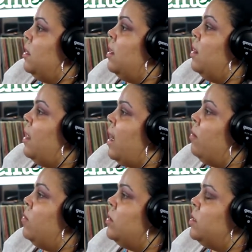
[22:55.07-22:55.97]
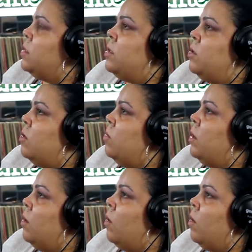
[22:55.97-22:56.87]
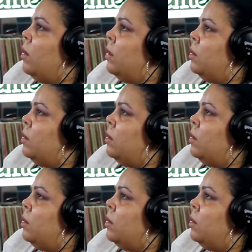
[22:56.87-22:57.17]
And that was, we all,